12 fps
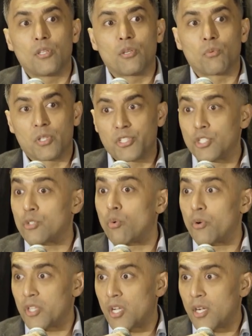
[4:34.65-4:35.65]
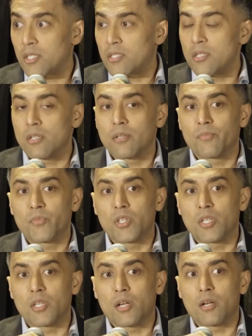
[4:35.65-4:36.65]
the religious orthodoxy,
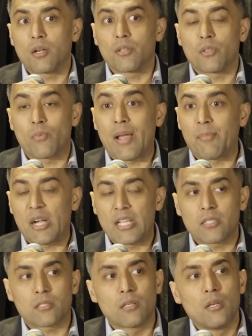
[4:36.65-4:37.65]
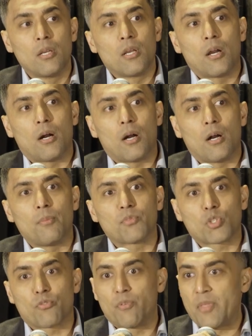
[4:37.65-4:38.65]
the rabbis.
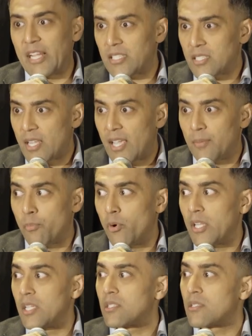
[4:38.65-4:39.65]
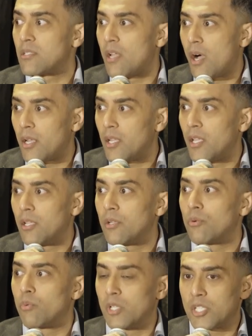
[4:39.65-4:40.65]
So from that standpoint, it's not
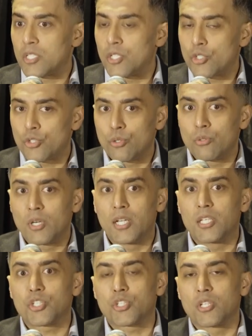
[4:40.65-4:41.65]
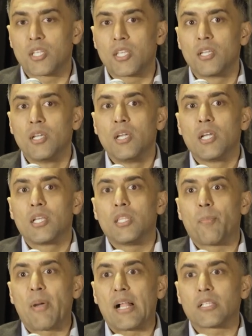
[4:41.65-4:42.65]
a religious issue. Additionally,
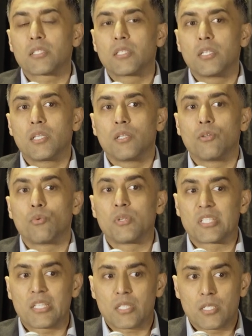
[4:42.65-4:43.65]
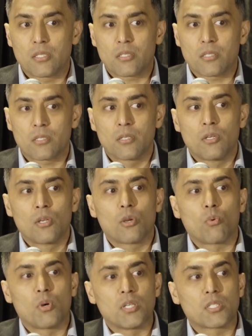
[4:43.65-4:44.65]
the Palestinian resistance
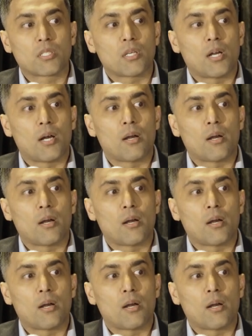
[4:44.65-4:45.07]
was